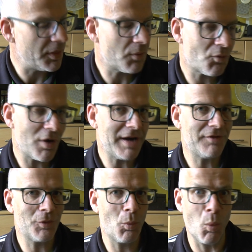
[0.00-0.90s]
the
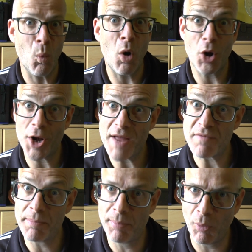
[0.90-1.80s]
reason why I
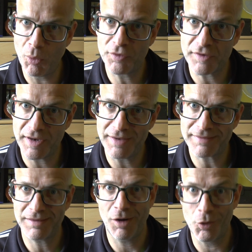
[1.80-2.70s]
never bought
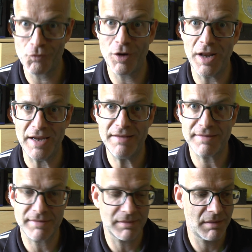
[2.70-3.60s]
it on
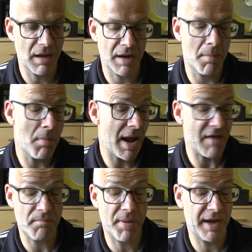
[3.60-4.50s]
release, and I may
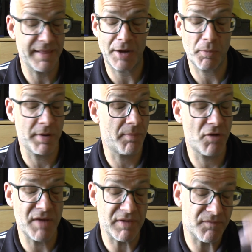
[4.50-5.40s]
have picked that up in a
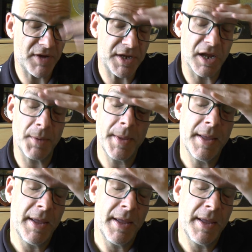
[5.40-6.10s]
previous video,